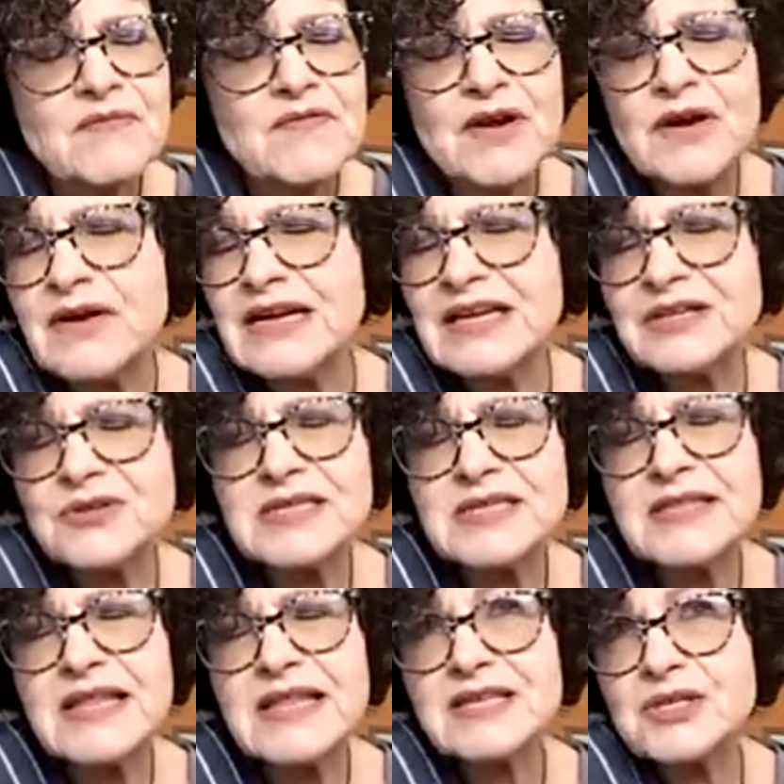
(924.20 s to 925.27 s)
I'm very
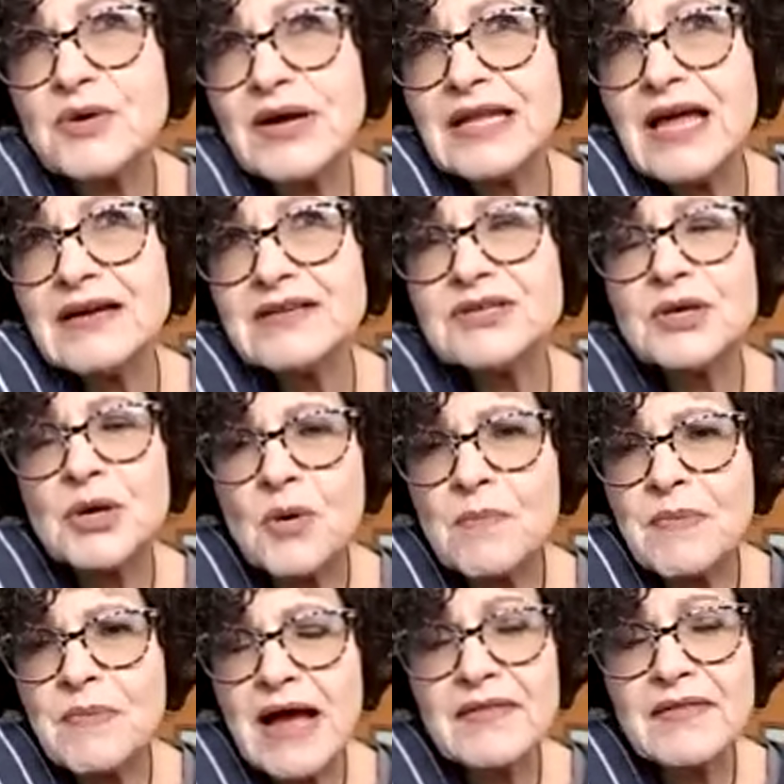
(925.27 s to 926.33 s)
interested in that. So I like to go
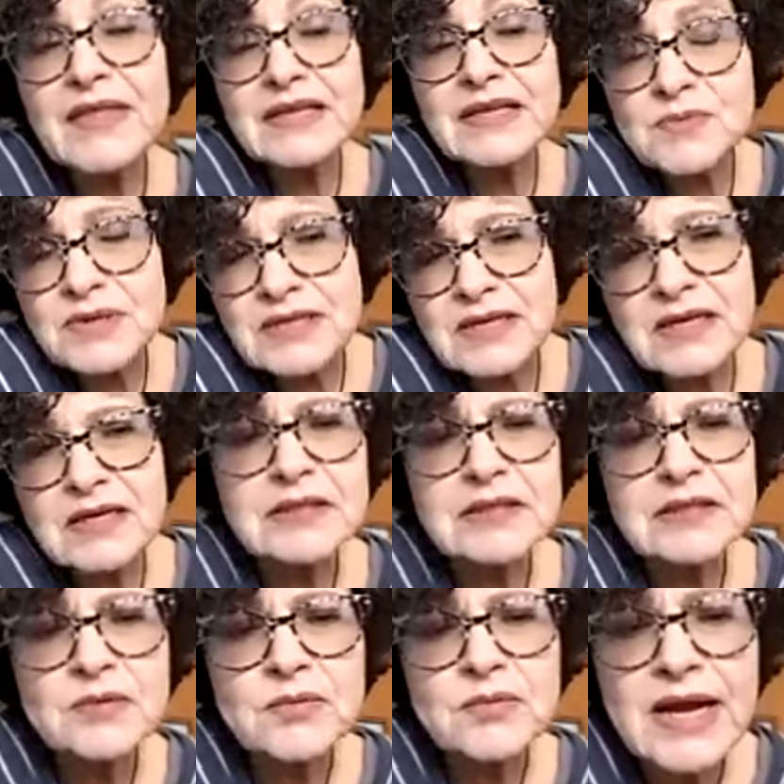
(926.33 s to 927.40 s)
back. That's one thing.
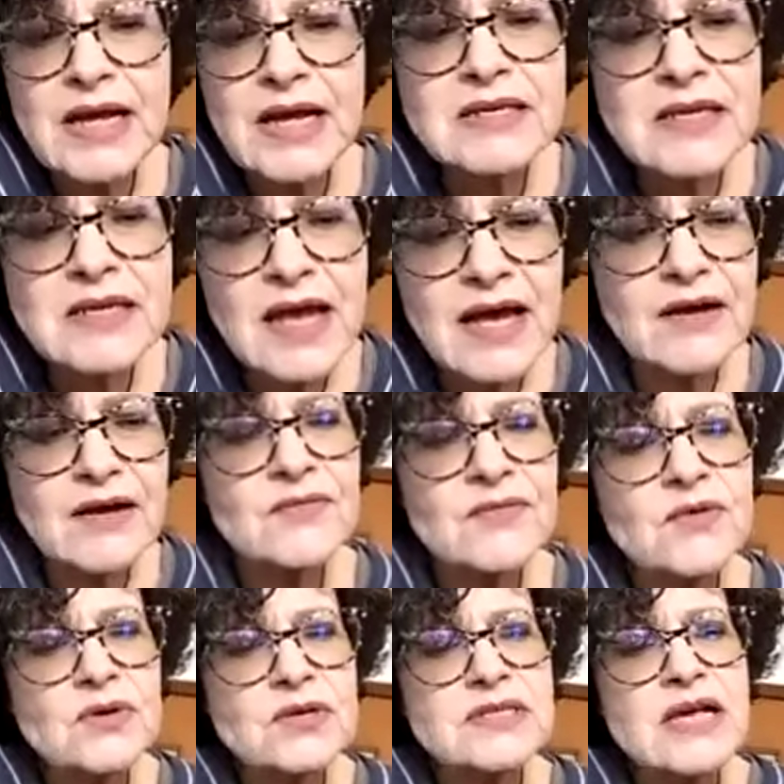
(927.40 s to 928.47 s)
Of
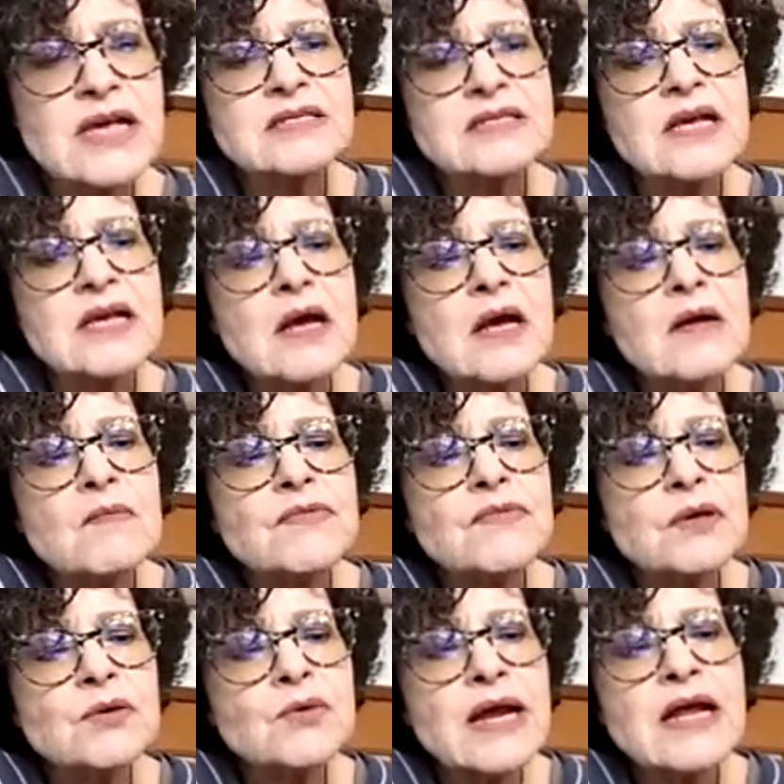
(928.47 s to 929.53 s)
course, has
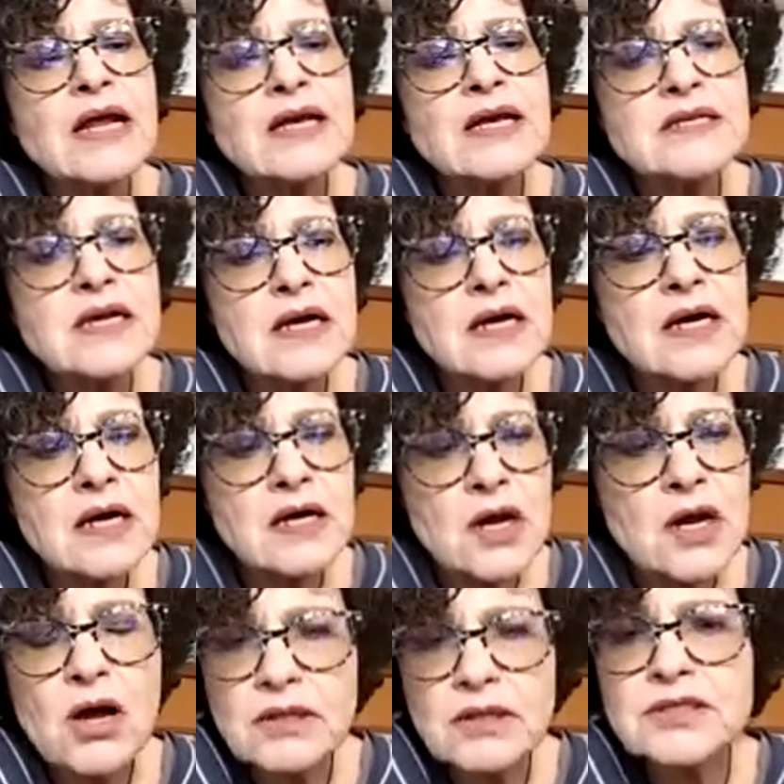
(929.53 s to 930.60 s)
LeGrand has a
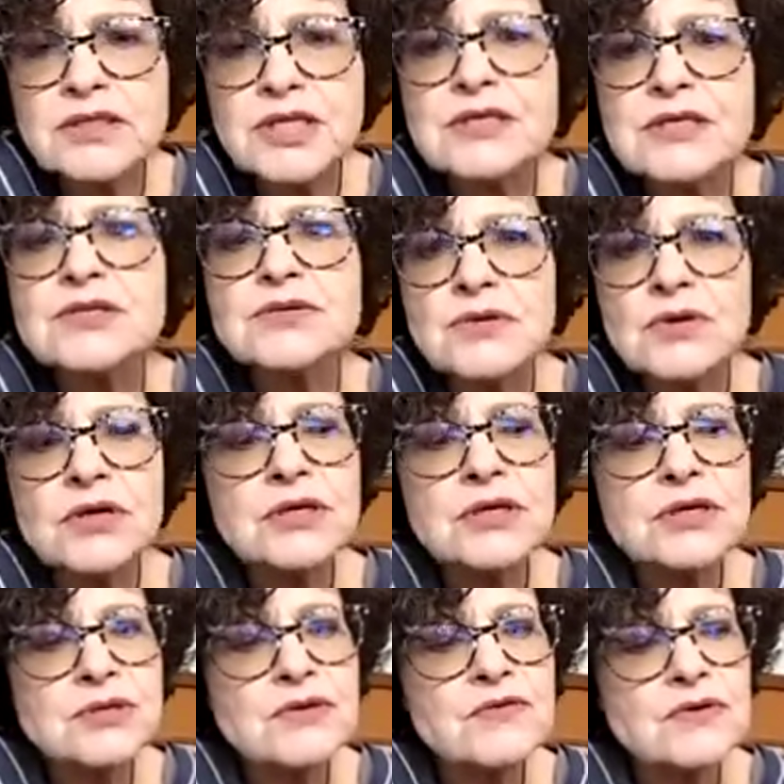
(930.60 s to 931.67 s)
college, Eastern
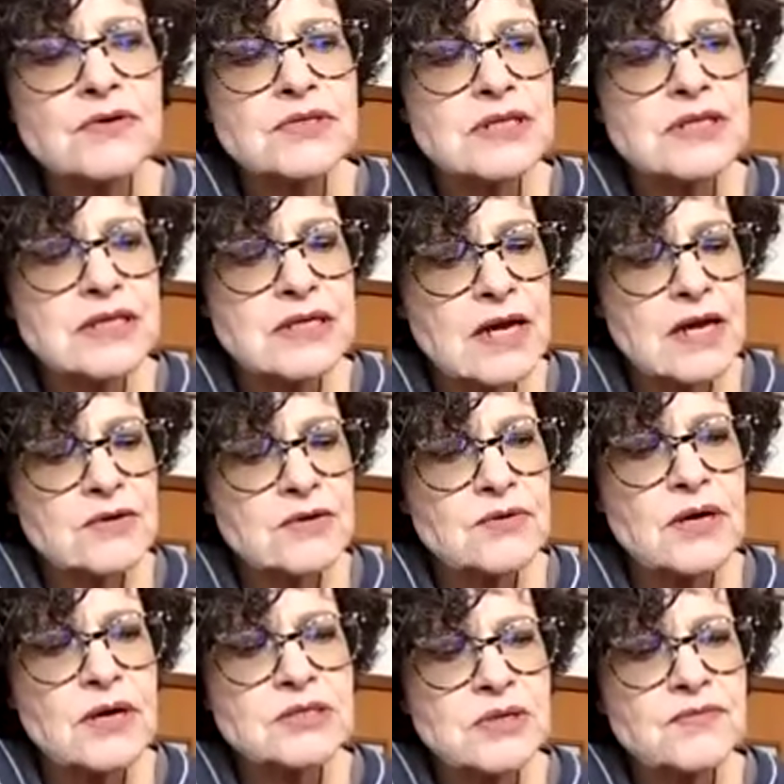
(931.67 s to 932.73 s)
Oregon University. I
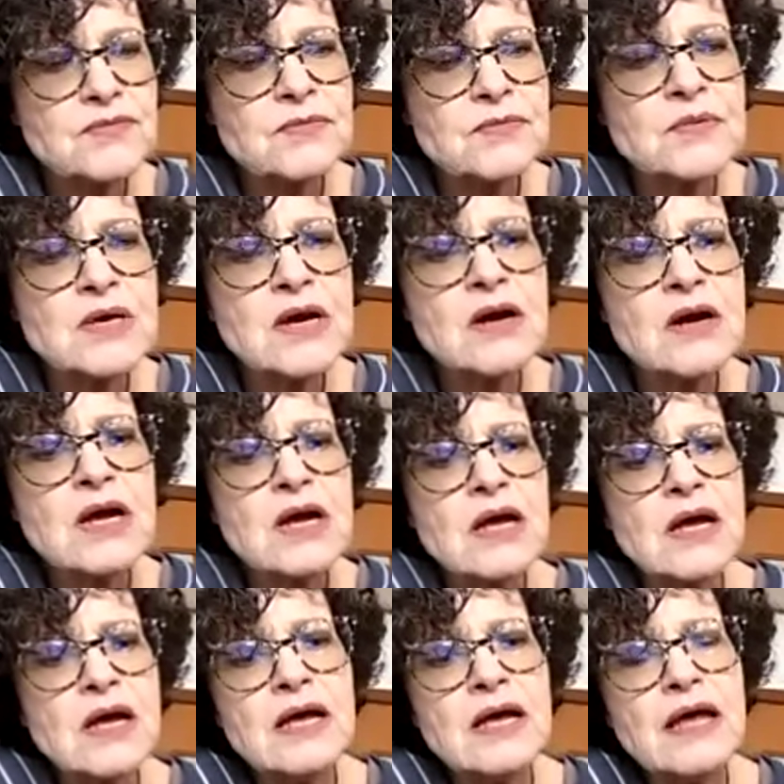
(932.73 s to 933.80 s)
graduated from there,
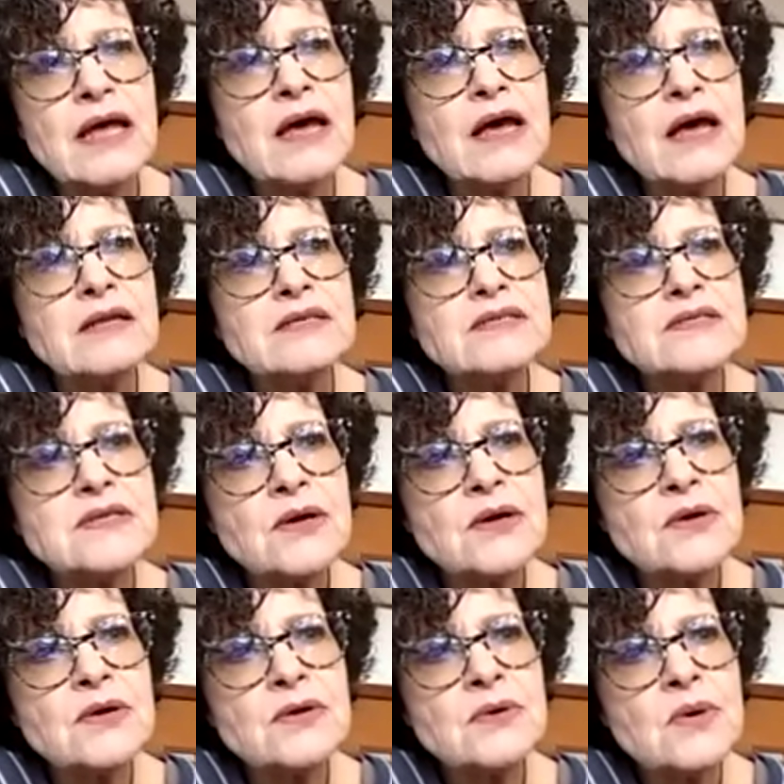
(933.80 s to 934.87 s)
and
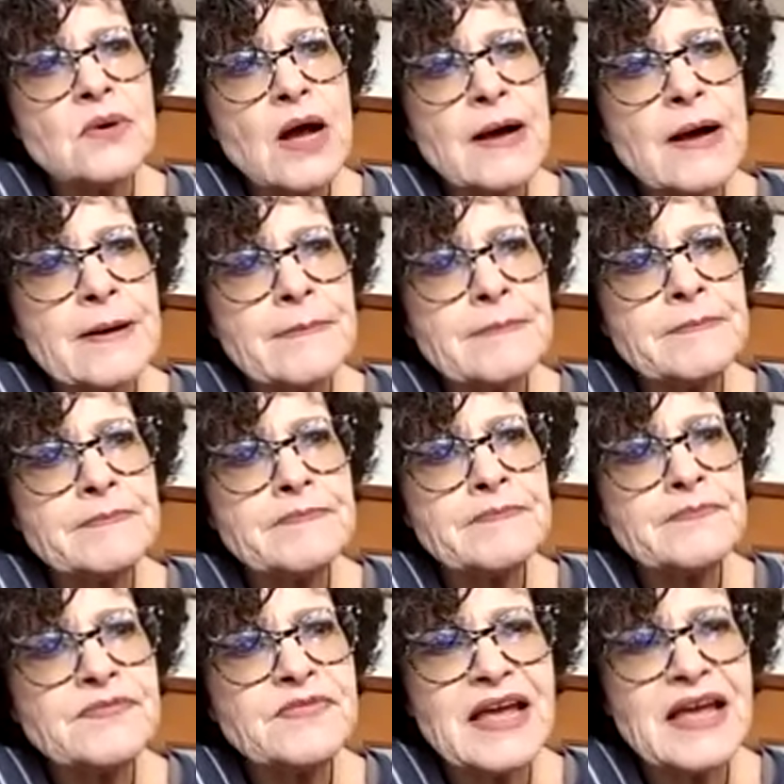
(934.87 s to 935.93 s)
so
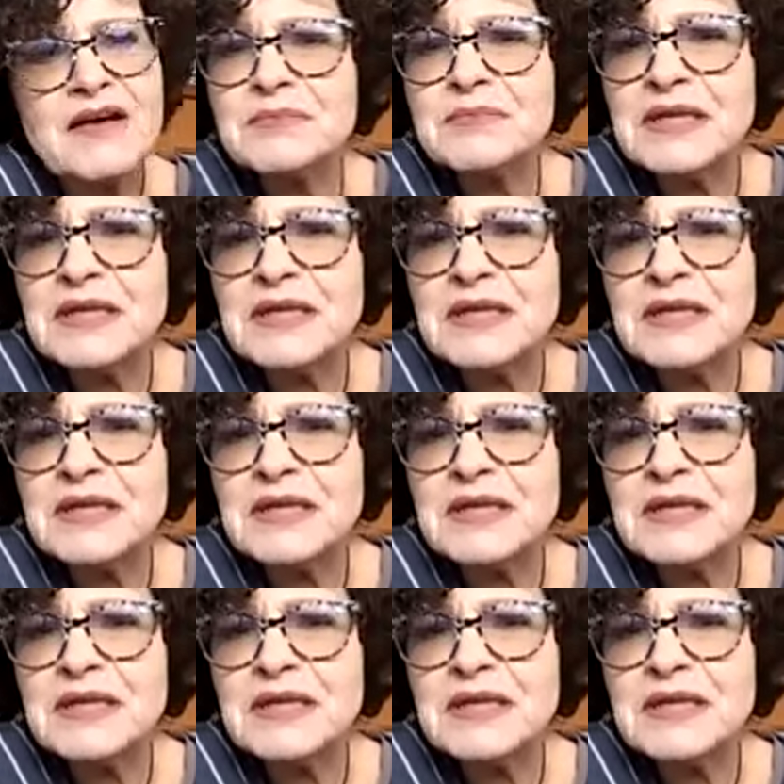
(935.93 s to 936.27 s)
they have